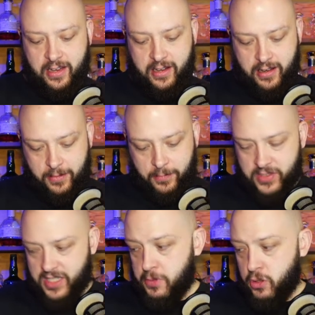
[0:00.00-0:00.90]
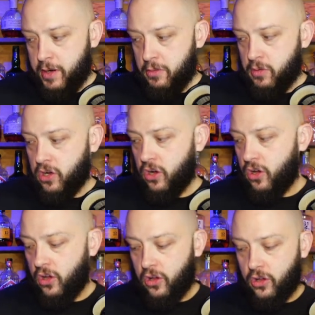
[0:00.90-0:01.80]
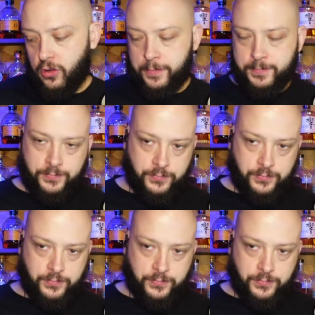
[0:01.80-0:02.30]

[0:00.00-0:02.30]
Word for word: Um, some of you might recall